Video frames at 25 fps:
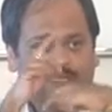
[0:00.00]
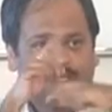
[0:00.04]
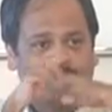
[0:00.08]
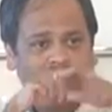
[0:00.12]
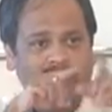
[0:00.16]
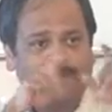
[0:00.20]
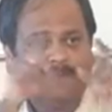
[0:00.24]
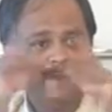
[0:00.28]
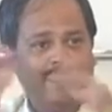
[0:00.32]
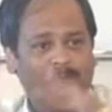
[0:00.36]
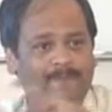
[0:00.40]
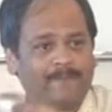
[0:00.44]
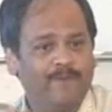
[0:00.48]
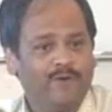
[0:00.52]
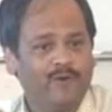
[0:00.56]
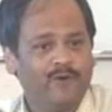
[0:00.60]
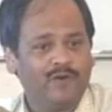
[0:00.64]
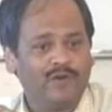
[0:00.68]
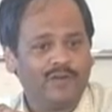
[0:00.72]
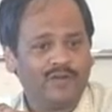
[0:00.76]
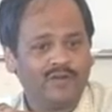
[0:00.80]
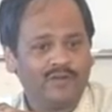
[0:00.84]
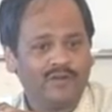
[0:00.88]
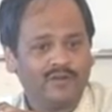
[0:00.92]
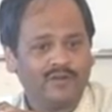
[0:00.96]
3 by
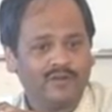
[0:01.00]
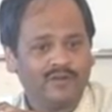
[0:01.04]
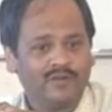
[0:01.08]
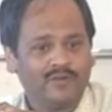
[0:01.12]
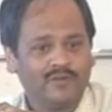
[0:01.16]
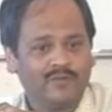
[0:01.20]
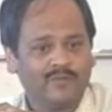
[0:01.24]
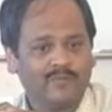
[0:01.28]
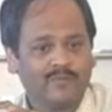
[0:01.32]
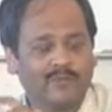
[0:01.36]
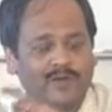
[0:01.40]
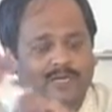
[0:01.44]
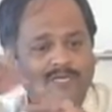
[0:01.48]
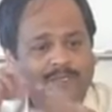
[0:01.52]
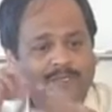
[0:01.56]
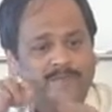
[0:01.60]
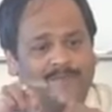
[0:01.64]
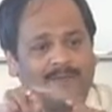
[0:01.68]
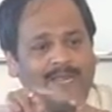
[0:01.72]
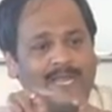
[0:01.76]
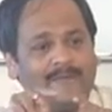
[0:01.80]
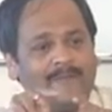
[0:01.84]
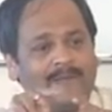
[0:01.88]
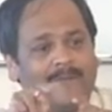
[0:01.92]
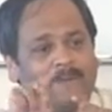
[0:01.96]
4
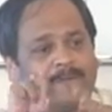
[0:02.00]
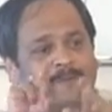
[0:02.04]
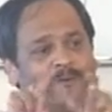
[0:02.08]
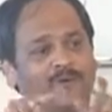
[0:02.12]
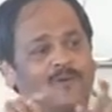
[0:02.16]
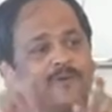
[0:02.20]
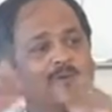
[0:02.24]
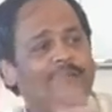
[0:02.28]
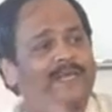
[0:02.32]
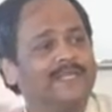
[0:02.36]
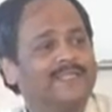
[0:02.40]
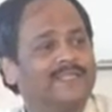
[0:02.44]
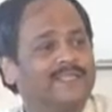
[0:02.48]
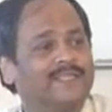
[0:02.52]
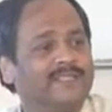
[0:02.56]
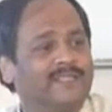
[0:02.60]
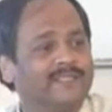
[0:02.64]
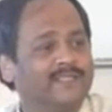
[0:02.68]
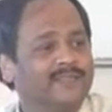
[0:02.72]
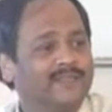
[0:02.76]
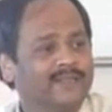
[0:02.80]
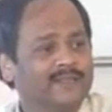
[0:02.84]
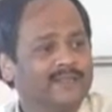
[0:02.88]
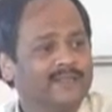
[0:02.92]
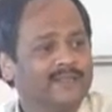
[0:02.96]
multiply by 4 by 3.
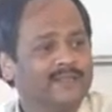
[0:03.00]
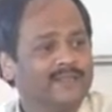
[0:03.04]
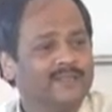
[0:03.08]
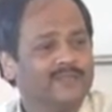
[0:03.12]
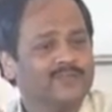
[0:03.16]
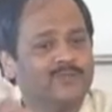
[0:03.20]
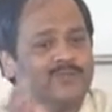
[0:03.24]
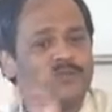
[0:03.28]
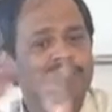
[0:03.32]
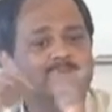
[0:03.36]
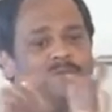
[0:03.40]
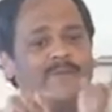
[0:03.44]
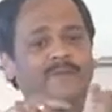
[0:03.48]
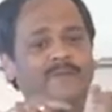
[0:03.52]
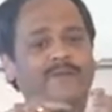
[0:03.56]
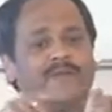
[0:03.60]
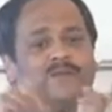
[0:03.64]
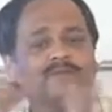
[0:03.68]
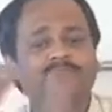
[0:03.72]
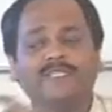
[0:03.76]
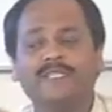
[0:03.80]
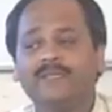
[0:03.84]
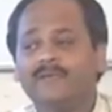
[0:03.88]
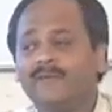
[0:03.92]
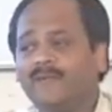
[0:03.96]
So it
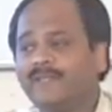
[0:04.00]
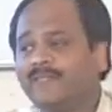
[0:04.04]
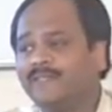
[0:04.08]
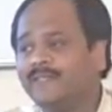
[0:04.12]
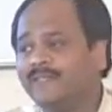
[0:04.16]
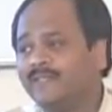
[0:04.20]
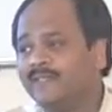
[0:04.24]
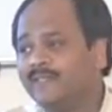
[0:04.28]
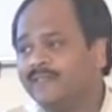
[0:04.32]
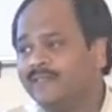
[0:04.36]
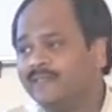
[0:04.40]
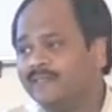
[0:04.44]
becomes 3 by 3.